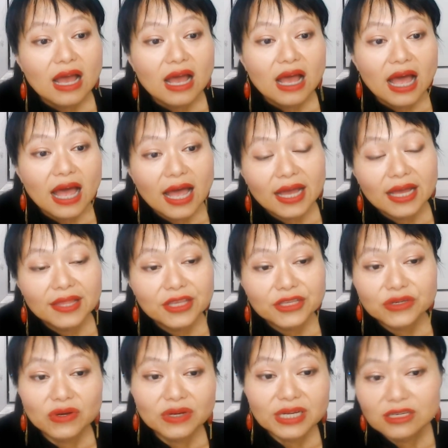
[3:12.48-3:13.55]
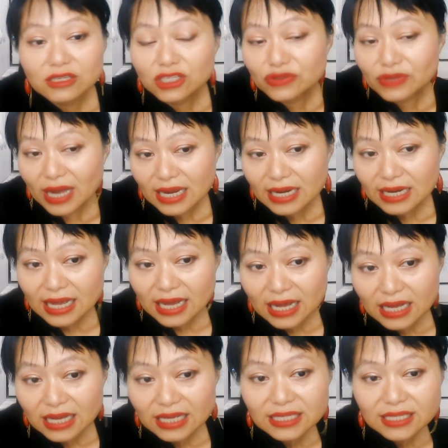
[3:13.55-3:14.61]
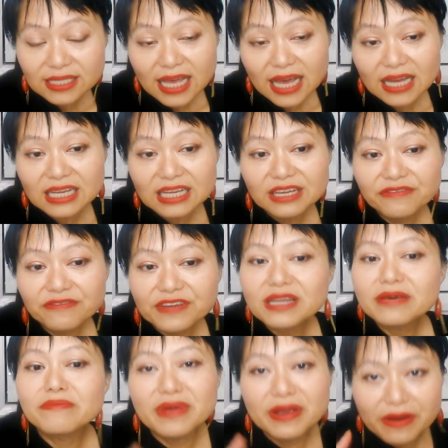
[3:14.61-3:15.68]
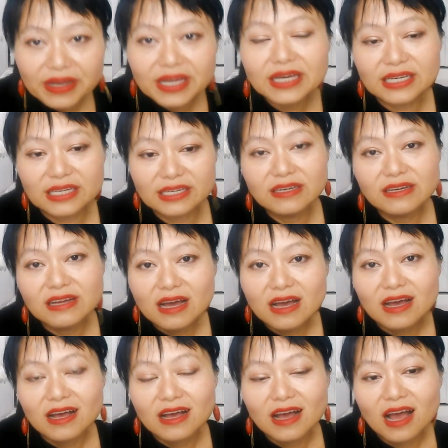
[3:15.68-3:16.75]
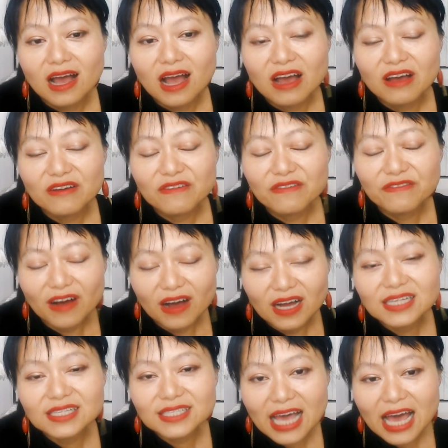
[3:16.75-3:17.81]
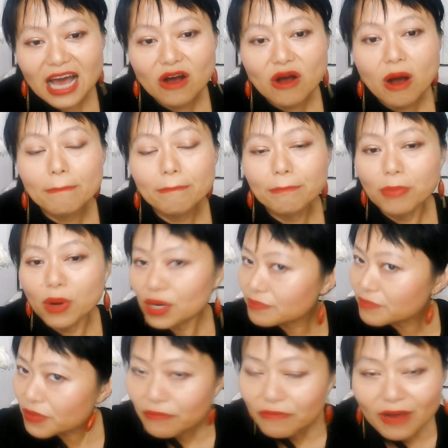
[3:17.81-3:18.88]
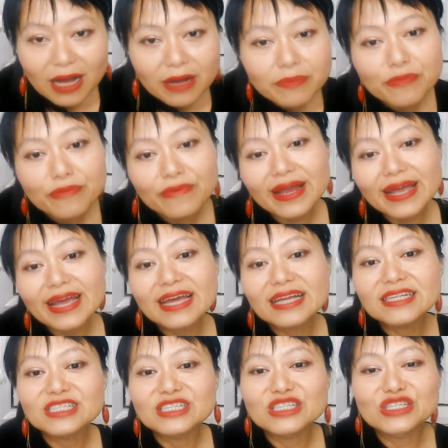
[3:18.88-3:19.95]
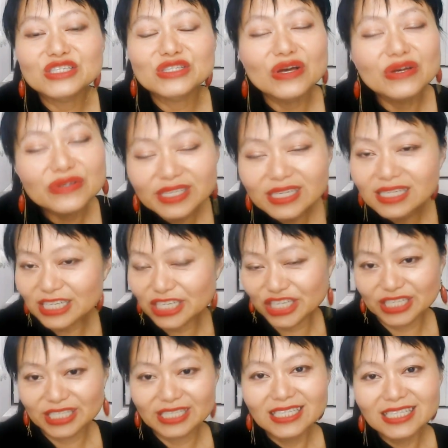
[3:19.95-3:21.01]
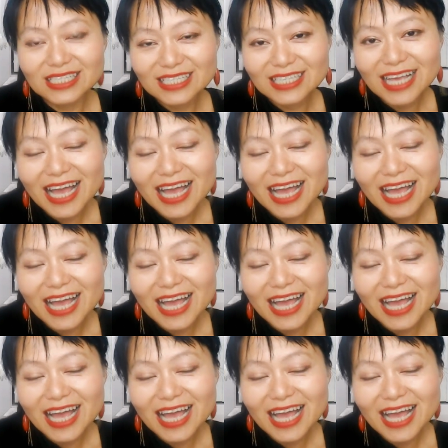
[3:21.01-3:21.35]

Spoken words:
And the talk in Australia is that if an American finds our bottom of the rung bread so delicious,